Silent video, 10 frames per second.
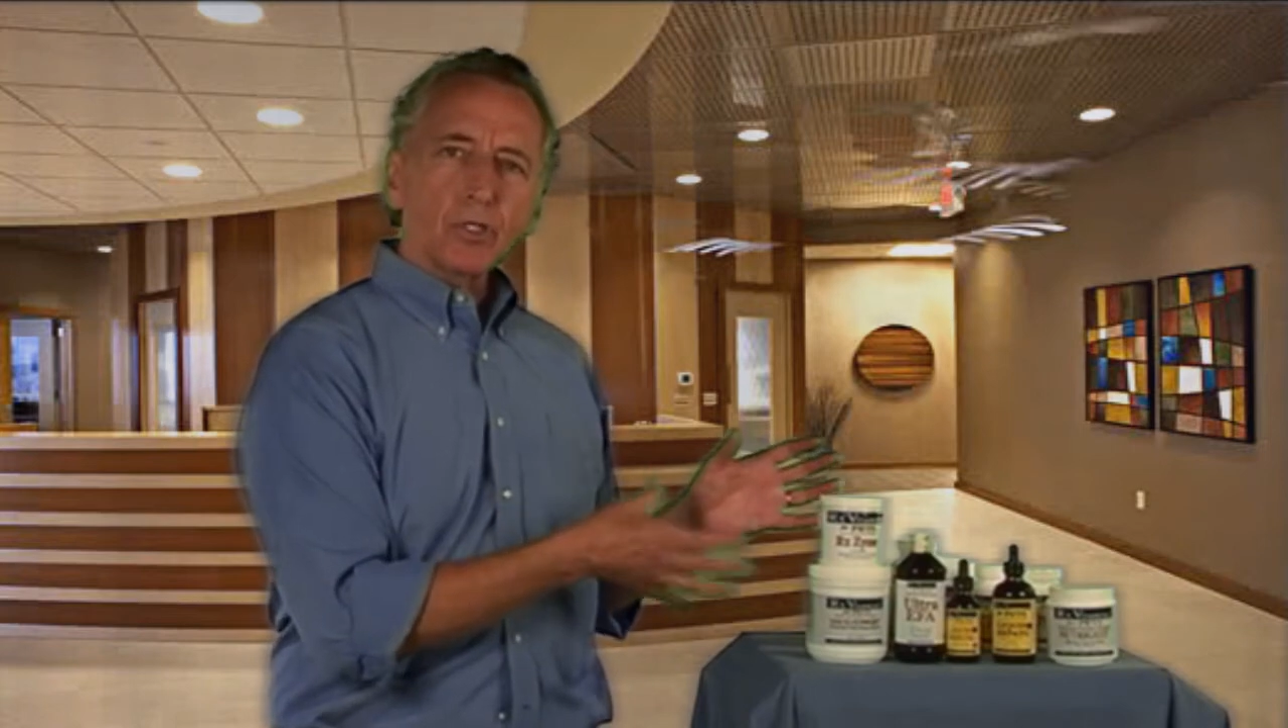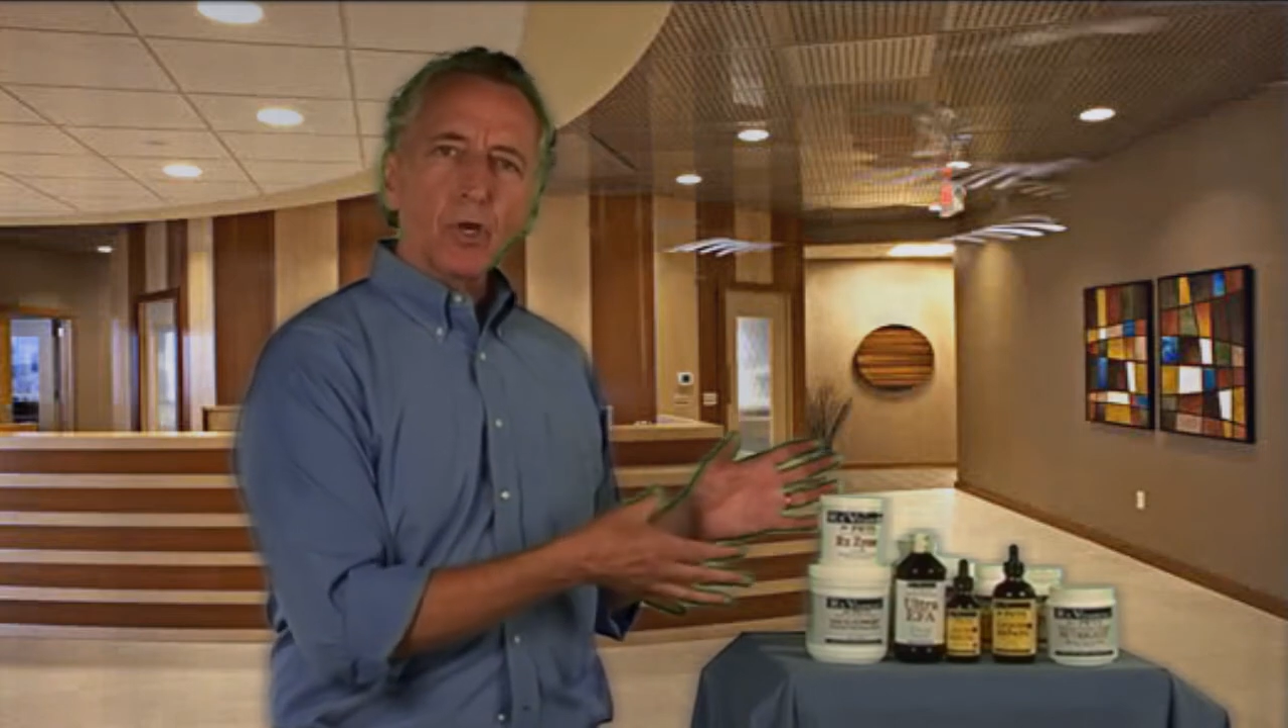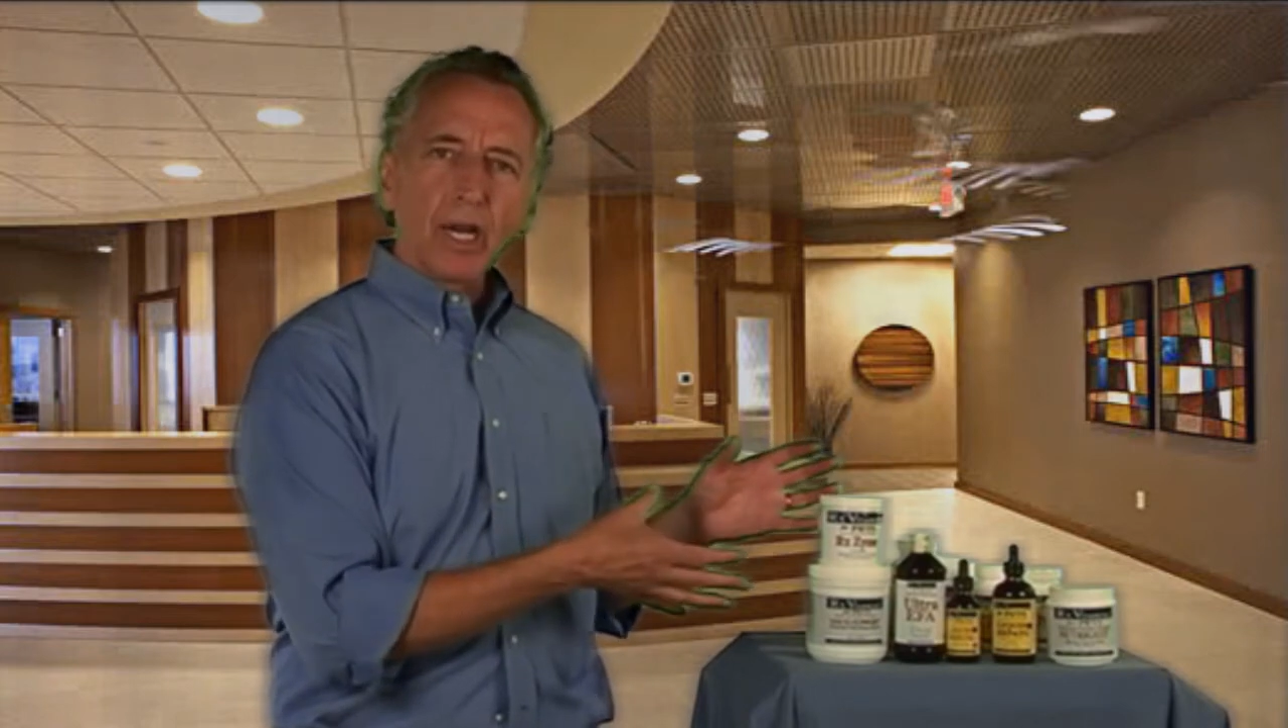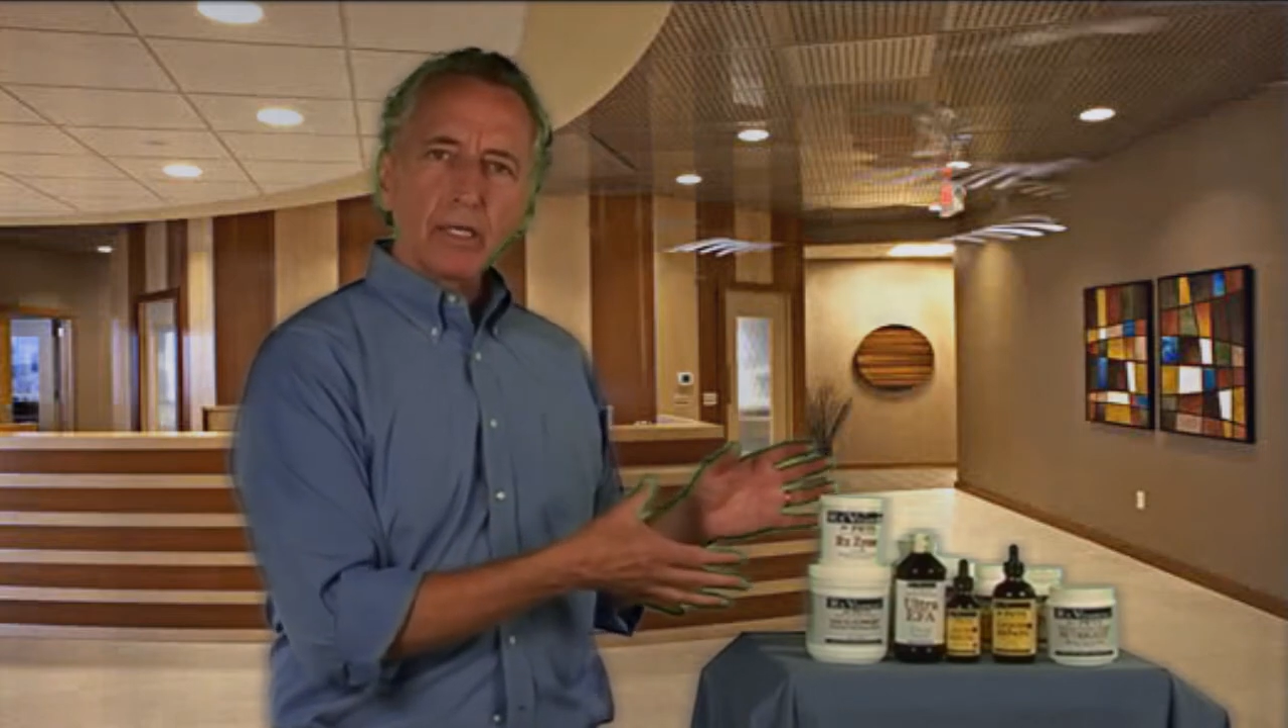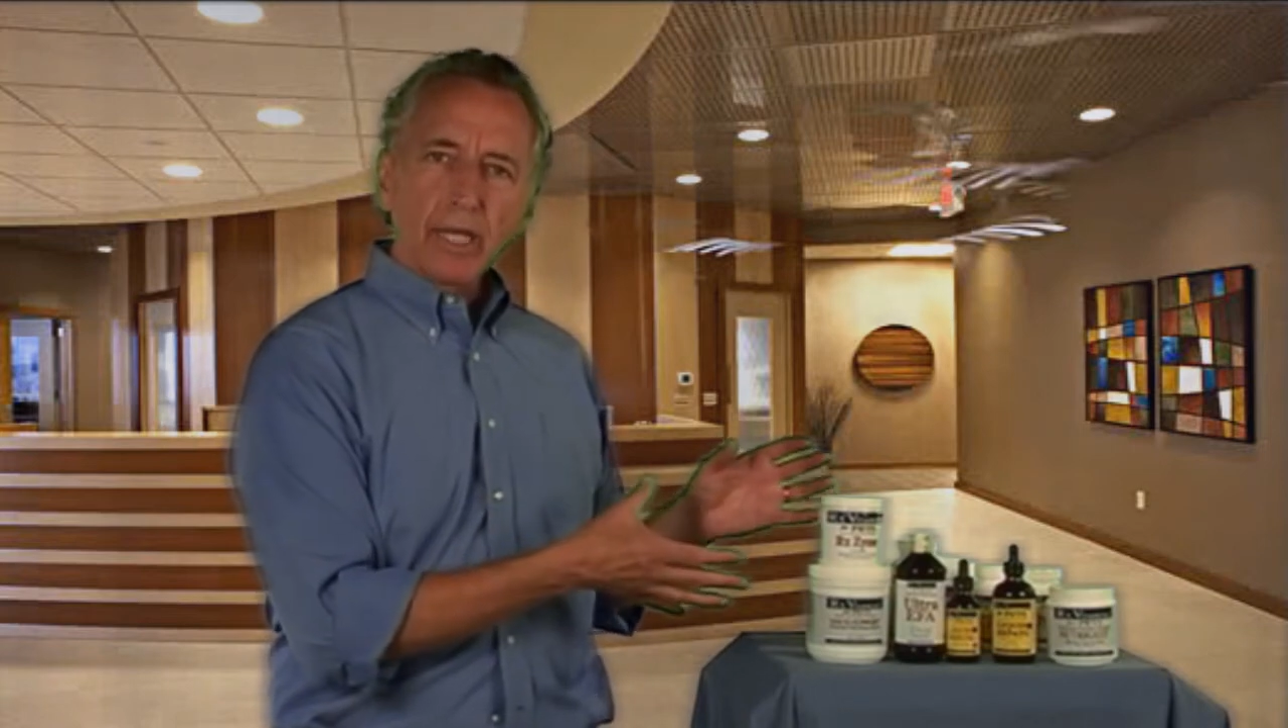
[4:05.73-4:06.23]

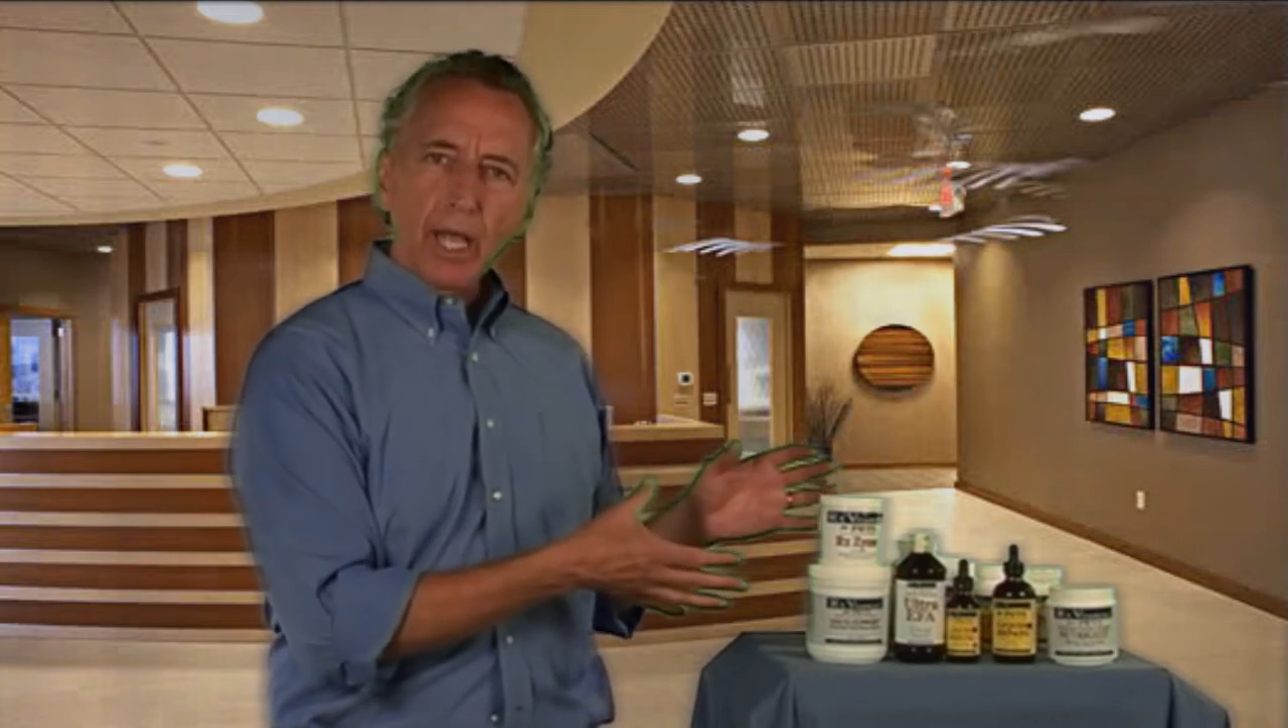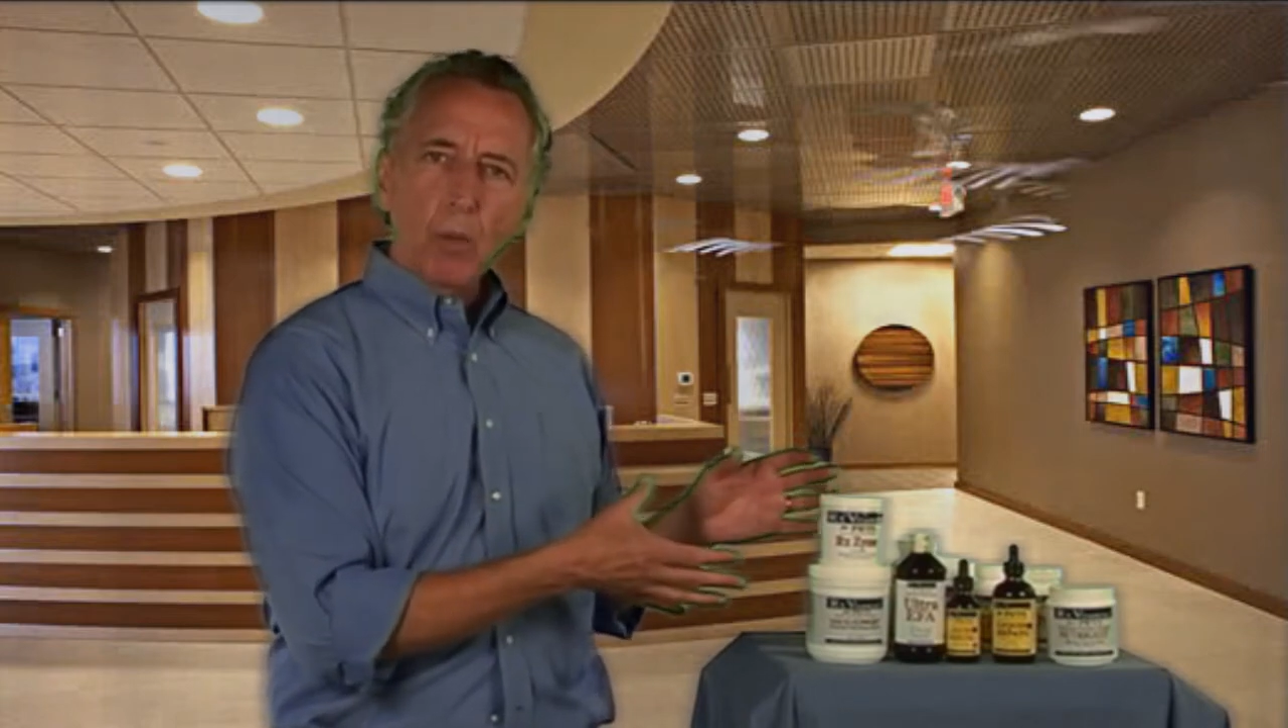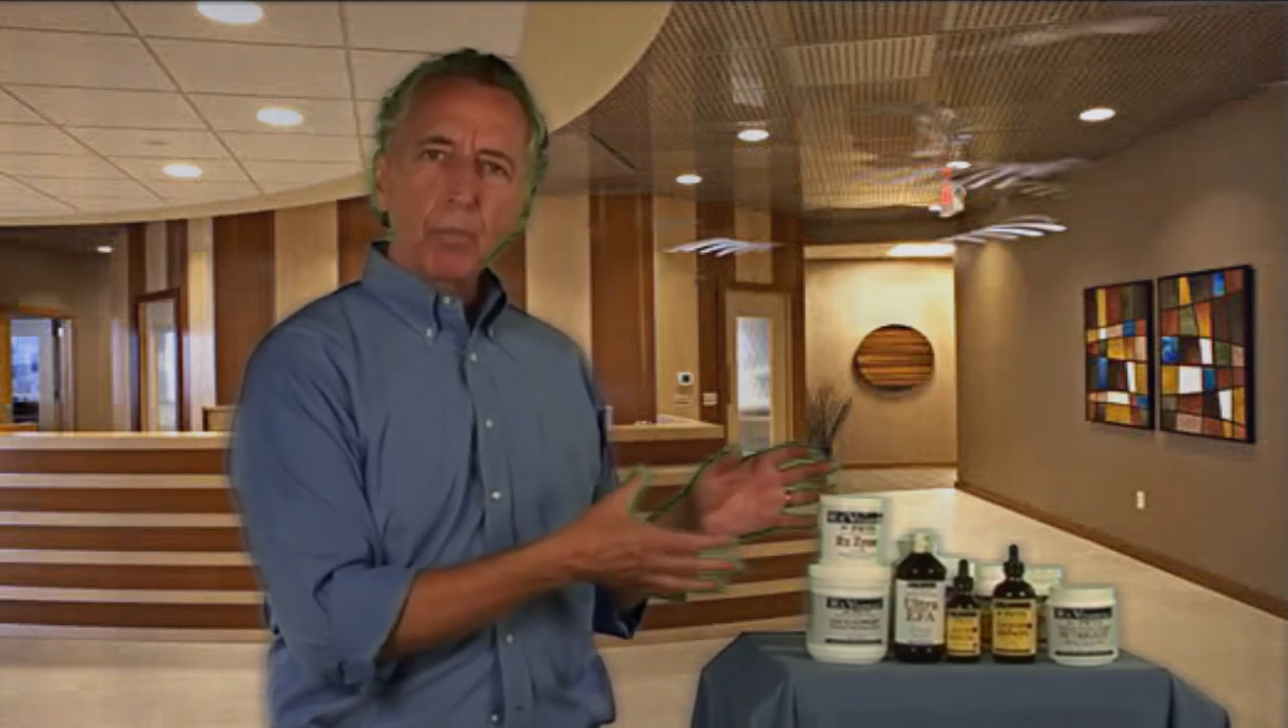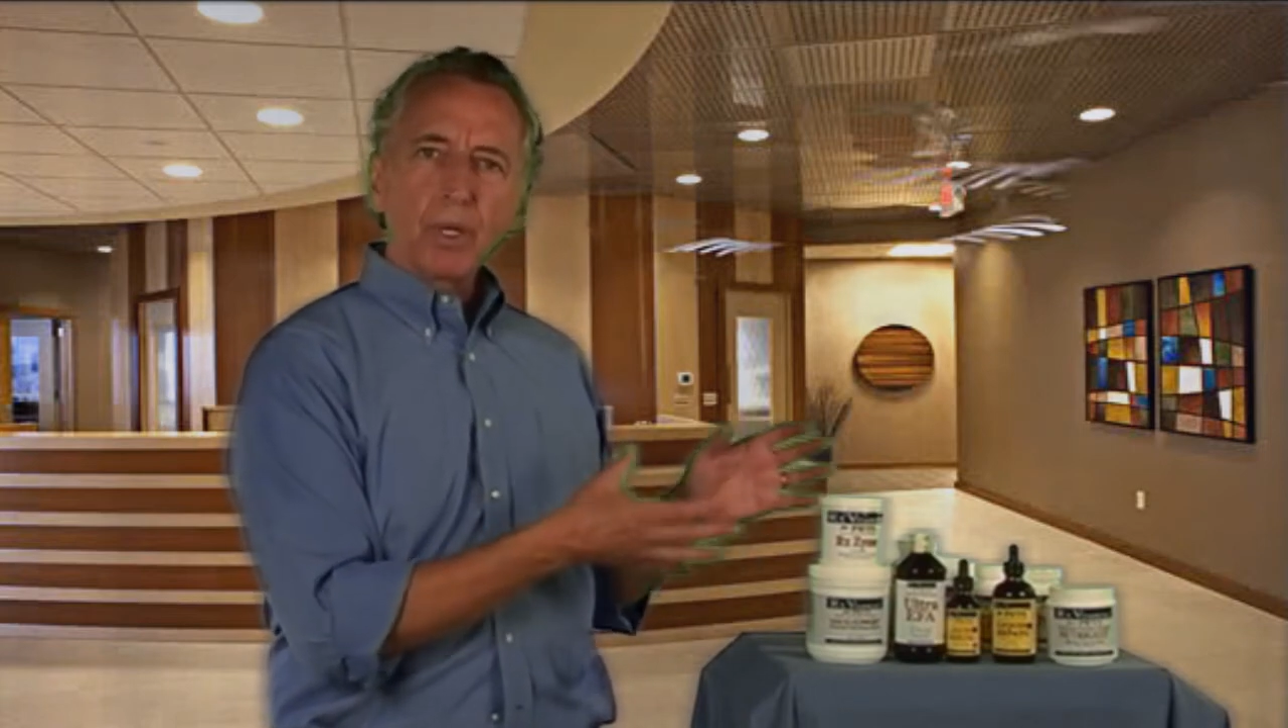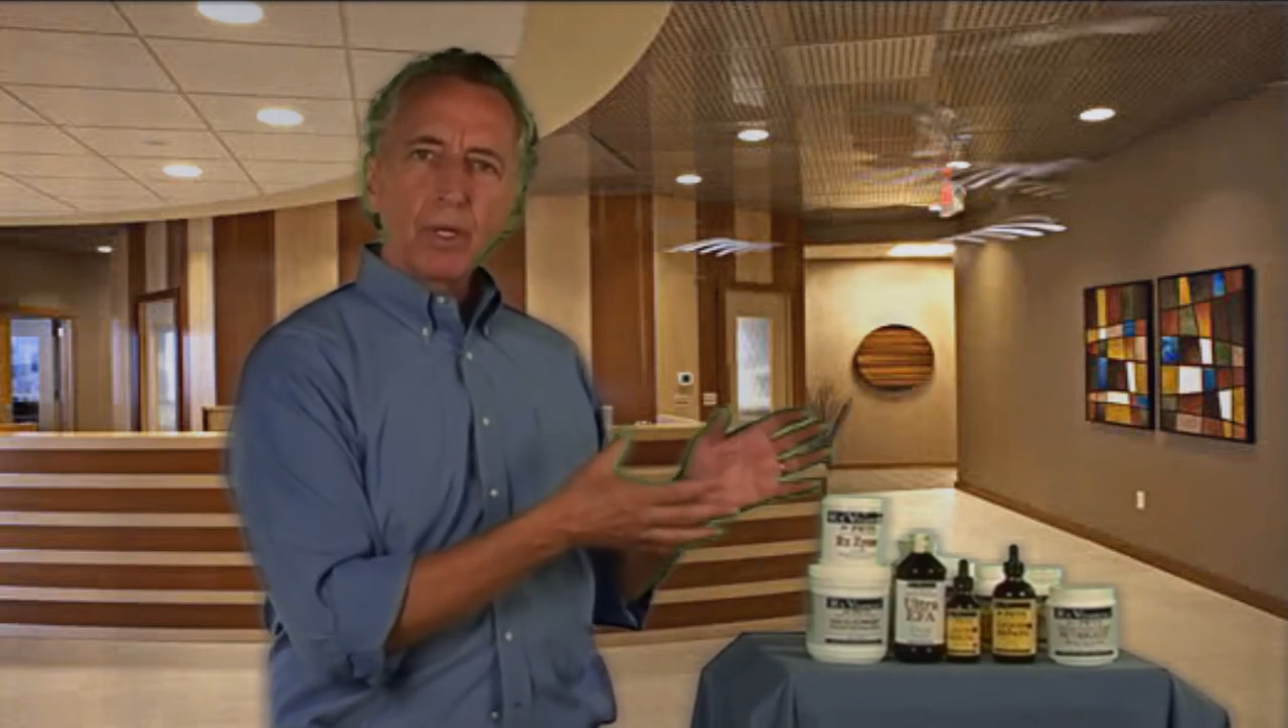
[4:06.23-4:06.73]
trying to
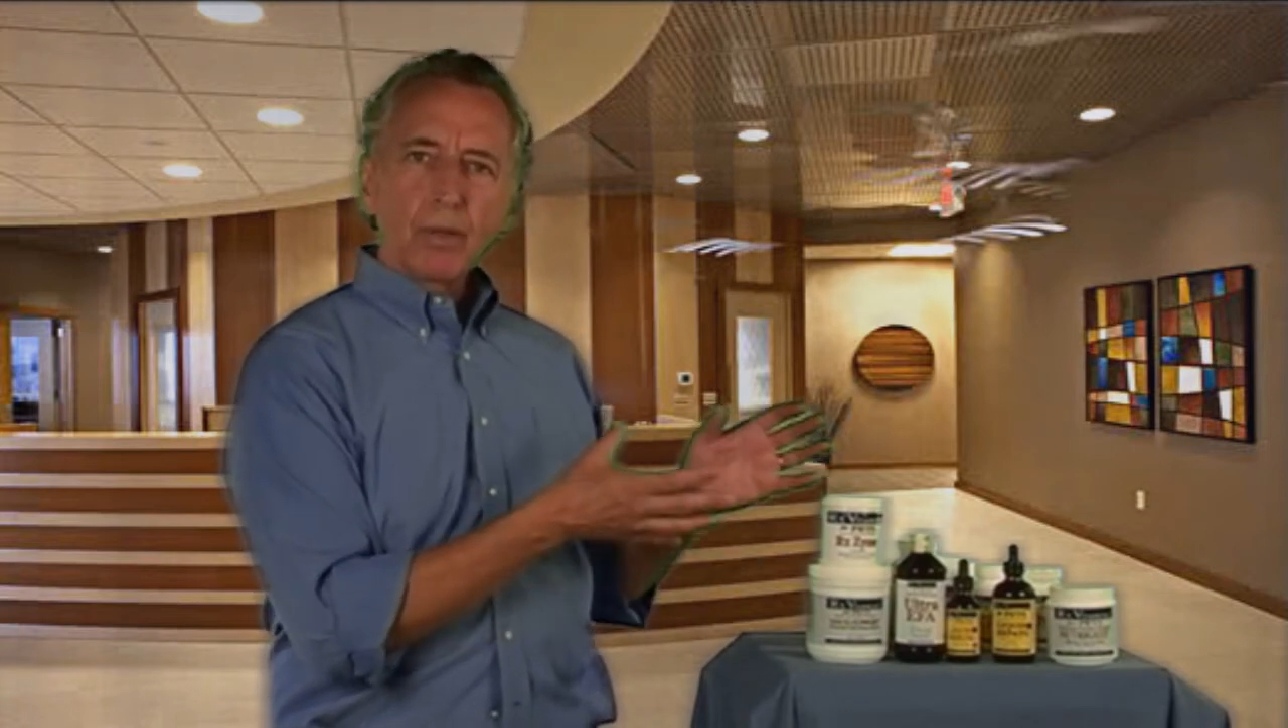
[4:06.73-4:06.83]
help